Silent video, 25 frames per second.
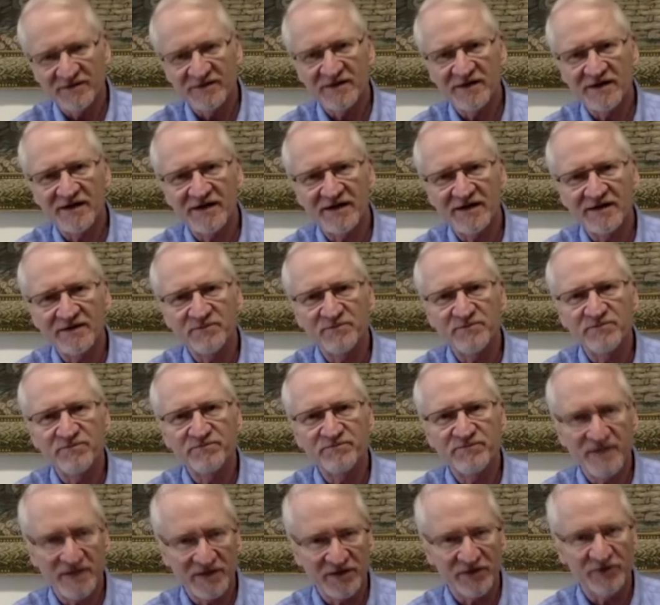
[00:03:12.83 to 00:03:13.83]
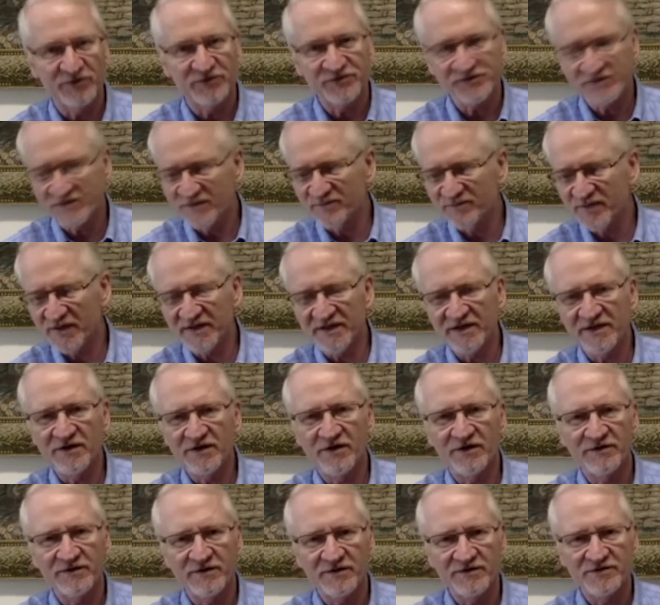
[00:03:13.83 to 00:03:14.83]
Uh, pills, depending
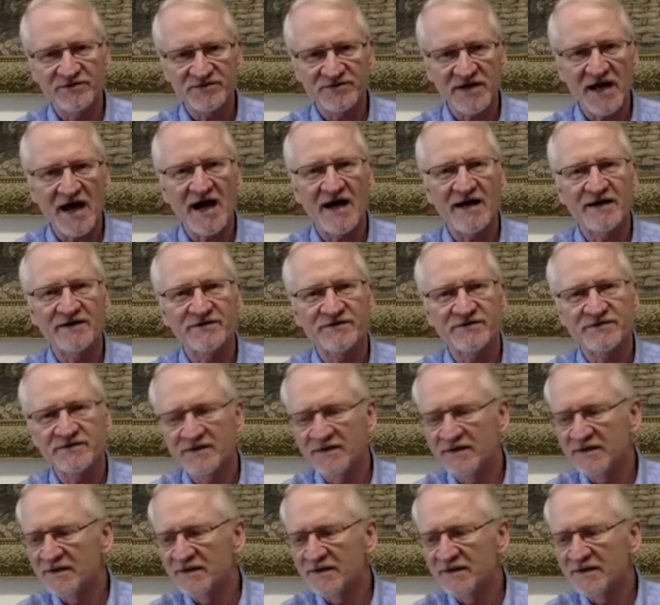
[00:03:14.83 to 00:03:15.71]
on their size.